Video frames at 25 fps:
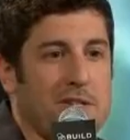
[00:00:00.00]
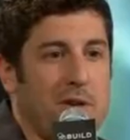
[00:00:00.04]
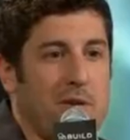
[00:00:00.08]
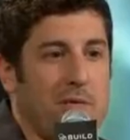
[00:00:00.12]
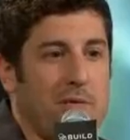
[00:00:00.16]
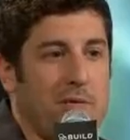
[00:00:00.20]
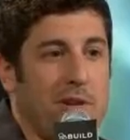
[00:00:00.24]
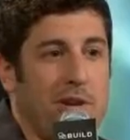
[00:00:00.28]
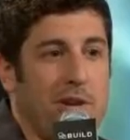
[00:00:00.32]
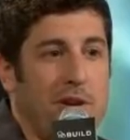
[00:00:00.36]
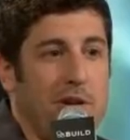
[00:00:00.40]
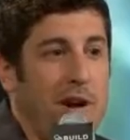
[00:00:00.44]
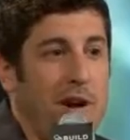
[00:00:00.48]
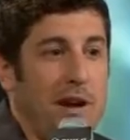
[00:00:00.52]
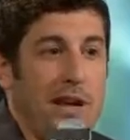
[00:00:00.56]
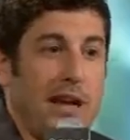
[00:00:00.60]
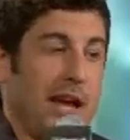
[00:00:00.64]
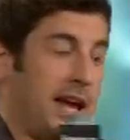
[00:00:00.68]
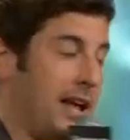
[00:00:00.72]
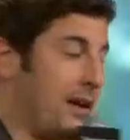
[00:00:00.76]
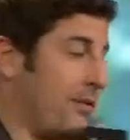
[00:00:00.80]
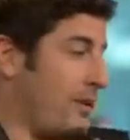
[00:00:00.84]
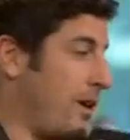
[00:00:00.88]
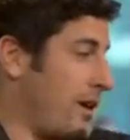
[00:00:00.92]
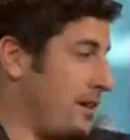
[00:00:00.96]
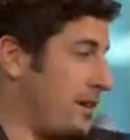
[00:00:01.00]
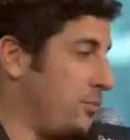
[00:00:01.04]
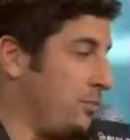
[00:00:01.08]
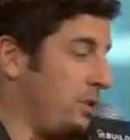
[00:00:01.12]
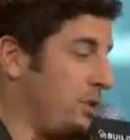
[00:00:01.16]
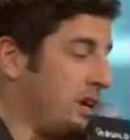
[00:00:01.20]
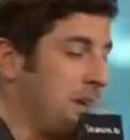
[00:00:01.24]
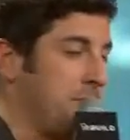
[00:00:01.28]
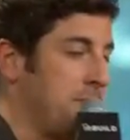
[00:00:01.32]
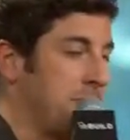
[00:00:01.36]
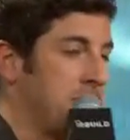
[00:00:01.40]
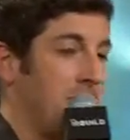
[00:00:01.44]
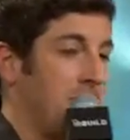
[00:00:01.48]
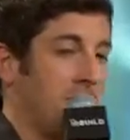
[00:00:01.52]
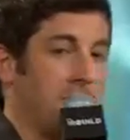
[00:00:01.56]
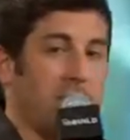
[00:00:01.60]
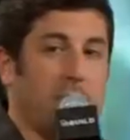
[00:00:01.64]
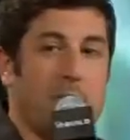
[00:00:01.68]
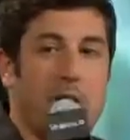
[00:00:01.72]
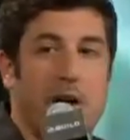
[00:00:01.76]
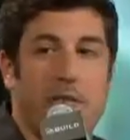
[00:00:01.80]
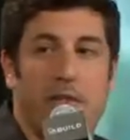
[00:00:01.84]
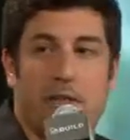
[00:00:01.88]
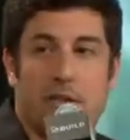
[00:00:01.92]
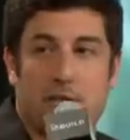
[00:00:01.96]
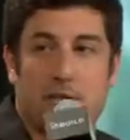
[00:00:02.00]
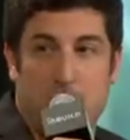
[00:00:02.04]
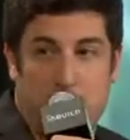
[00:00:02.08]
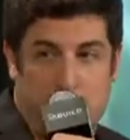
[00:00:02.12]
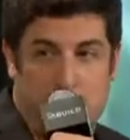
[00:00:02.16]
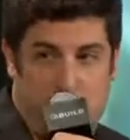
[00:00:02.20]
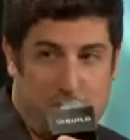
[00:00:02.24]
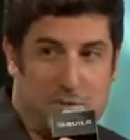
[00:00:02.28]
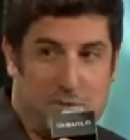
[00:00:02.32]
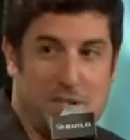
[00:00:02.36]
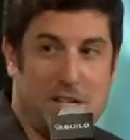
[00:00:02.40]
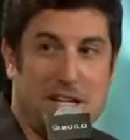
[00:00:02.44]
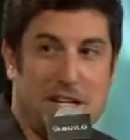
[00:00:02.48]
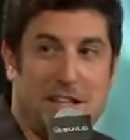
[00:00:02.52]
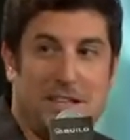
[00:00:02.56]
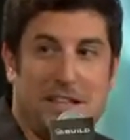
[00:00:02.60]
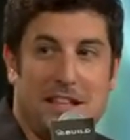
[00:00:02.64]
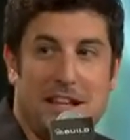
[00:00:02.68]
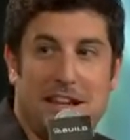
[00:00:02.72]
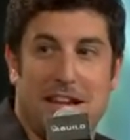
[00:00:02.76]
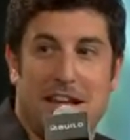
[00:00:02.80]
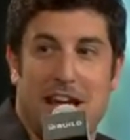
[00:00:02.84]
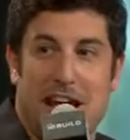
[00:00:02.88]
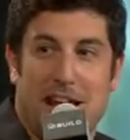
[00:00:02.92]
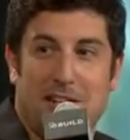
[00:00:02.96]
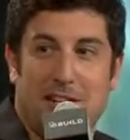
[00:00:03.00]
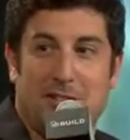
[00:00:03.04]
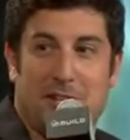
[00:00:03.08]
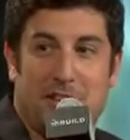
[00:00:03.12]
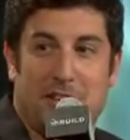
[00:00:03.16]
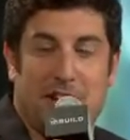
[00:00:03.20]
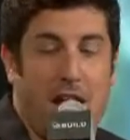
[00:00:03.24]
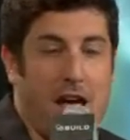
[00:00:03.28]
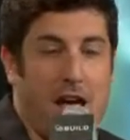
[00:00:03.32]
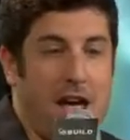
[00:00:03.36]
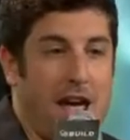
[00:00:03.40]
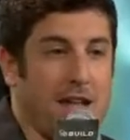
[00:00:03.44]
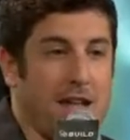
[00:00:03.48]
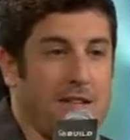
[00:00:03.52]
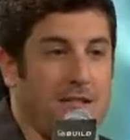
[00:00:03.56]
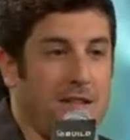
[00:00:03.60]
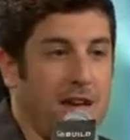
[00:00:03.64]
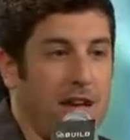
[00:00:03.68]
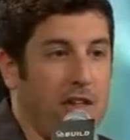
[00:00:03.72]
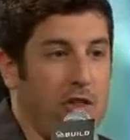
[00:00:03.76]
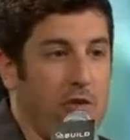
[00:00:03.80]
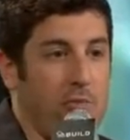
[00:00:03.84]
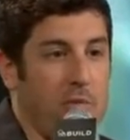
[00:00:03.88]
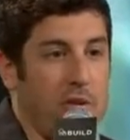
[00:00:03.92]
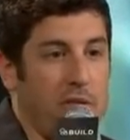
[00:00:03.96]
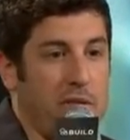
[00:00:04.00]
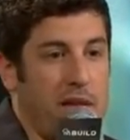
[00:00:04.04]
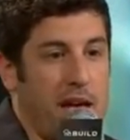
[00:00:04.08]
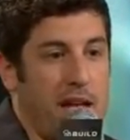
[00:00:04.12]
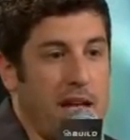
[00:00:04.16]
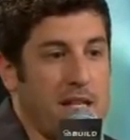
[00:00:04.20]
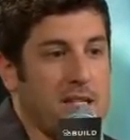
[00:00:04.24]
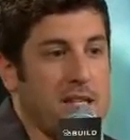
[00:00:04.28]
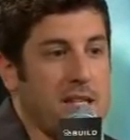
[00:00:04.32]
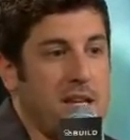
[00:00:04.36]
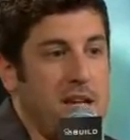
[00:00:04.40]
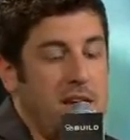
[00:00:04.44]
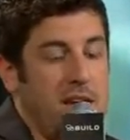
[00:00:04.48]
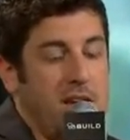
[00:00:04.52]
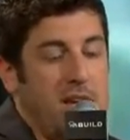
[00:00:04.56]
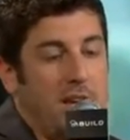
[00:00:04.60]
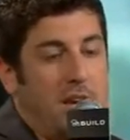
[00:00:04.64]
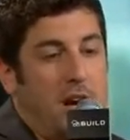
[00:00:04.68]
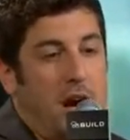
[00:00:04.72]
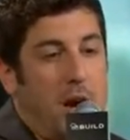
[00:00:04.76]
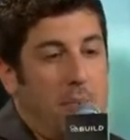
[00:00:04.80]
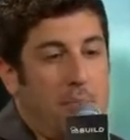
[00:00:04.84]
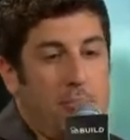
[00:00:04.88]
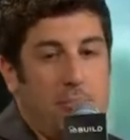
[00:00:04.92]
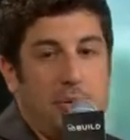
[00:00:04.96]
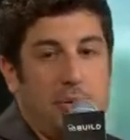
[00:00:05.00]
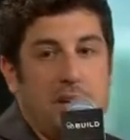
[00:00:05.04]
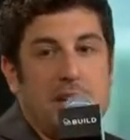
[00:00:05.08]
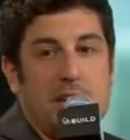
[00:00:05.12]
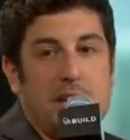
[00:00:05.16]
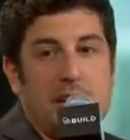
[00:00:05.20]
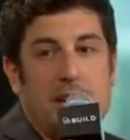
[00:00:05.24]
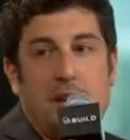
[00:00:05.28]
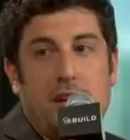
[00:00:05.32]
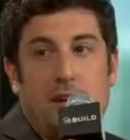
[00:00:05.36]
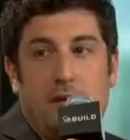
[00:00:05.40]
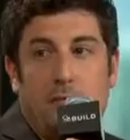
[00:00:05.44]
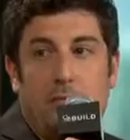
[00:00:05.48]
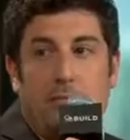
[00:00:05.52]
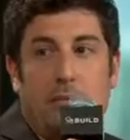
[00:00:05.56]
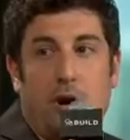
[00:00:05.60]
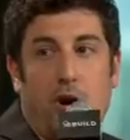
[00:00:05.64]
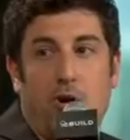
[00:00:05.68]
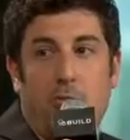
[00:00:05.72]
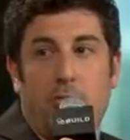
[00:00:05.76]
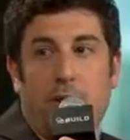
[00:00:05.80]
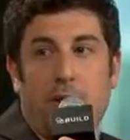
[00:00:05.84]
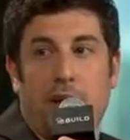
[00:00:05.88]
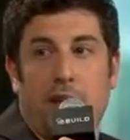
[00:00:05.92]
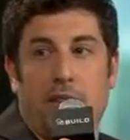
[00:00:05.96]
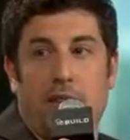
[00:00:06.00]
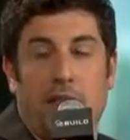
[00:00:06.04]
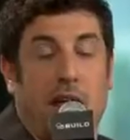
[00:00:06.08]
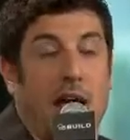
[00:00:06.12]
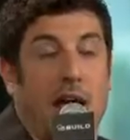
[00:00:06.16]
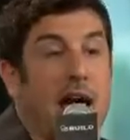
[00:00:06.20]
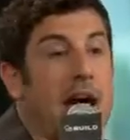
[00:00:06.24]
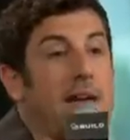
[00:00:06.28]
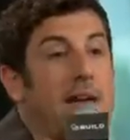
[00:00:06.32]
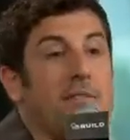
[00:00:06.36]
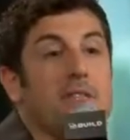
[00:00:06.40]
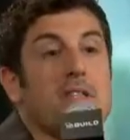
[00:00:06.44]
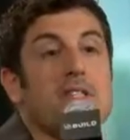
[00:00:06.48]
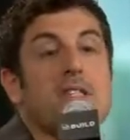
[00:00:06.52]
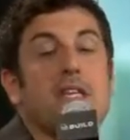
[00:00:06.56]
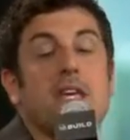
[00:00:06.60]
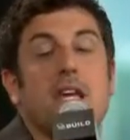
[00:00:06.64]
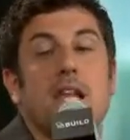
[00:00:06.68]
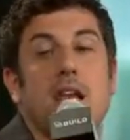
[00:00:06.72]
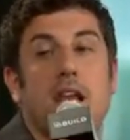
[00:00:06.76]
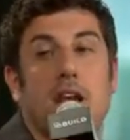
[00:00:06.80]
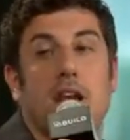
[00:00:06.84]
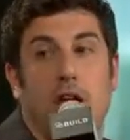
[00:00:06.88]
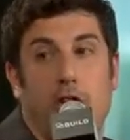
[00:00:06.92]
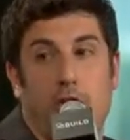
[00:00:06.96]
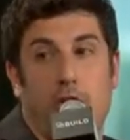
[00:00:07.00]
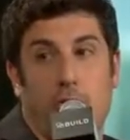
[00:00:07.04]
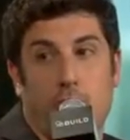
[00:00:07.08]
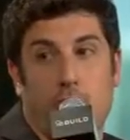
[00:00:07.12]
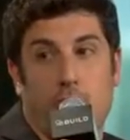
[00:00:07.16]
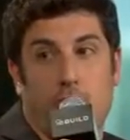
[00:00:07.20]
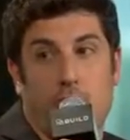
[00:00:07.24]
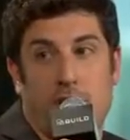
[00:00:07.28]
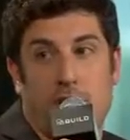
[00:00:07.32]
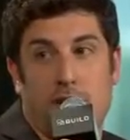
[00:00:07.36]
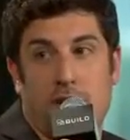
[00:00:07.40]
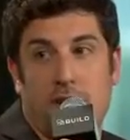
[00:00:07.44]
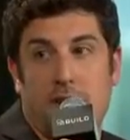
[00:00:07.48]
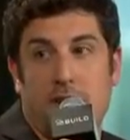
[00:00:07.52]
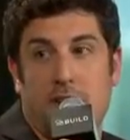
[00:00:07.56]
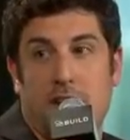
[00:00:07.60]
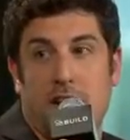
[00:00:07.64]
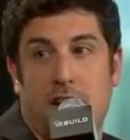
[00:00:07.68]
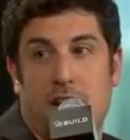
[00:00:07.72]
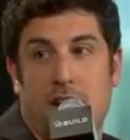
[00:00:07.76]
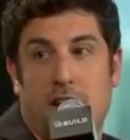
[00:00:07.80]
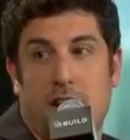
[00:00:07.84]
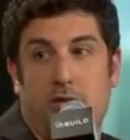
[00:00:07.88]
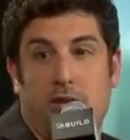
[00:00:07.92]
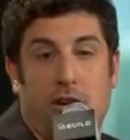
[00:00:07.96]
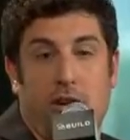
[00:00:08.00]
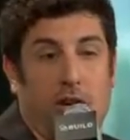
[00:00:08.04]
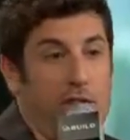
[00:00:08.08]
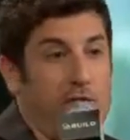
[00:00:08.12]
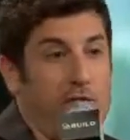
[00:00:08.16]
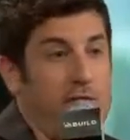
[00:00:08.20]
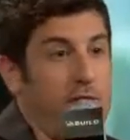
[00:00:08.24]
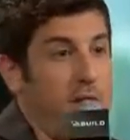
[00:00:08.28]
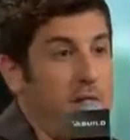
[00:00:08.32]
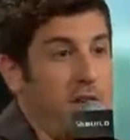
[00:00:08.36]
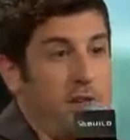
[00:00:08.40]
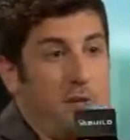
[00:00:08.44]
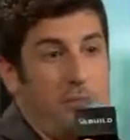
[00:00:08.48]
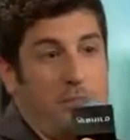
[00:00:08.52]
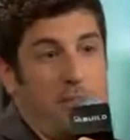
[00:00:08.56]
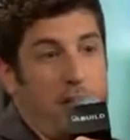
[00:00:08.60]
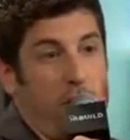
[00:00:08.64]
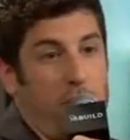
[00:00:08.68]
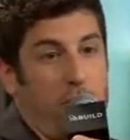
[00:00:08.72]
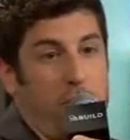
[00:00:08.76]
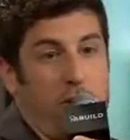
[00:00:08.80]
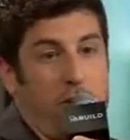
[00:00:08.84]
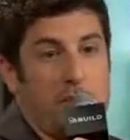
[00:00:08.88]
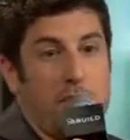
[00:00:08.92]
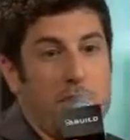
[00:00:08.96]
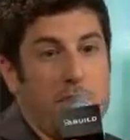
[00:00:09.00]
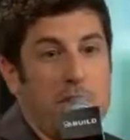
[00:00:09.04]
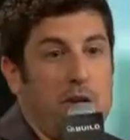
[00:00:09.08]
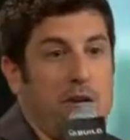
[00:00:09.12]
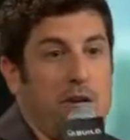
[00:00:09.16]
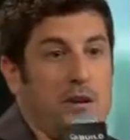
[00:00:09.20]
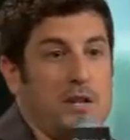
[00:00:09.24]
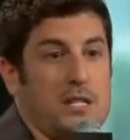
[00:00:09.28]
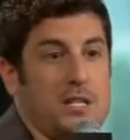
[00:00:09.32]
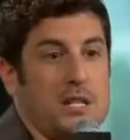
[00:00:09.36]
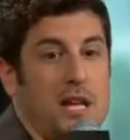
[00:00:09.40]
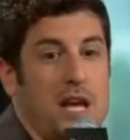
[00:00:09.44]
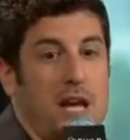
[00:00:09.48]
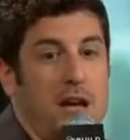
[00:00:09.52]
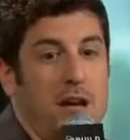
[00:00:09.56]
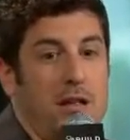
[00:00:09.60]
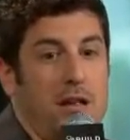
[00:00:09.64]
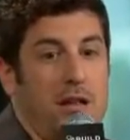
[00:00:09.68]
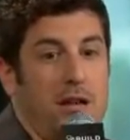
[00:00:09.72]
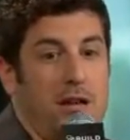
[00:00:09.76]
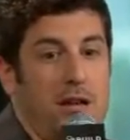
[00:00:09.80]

So, you know, again, we keep talking about this scene that Ashley and I had together, but that's a big moment that I haven't seen in other movies, you know, that are much bigger in scale.